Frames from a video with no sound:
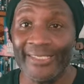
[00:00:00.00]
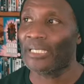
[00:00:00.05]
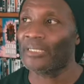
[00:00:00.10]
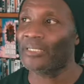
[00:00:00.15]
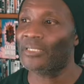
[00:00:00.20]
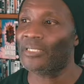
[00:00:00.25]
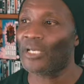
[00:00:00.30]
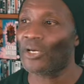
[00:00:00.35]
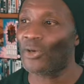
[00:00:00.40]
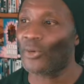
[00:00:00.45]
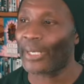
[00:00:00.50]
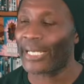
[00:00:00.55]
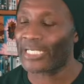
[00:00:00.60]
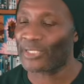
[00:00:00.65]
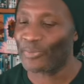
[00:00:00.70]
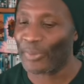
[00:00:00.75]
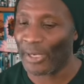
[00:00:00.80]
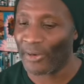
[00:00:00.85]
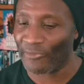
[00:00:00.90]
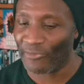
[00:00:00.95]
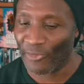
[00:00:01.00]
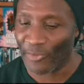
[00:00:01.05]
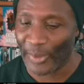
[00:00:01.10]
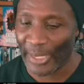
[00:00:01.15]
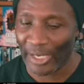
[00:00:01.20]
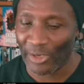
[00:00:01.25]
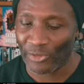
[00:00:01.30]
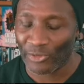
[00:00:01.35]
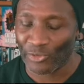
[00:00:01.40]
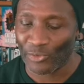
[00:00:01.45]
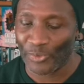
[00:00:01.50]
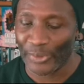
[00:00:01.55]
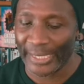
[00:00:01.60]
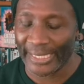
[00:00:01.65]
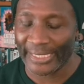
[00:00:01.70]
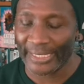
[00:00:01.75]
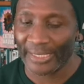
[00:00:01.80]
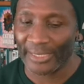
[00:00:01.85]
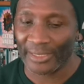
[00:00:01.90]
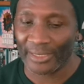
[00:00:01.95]
Denzel has pound for pound
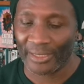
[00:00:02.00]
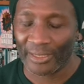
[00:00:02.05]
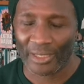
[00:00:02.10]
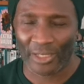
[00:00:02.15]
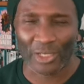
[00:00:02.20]
been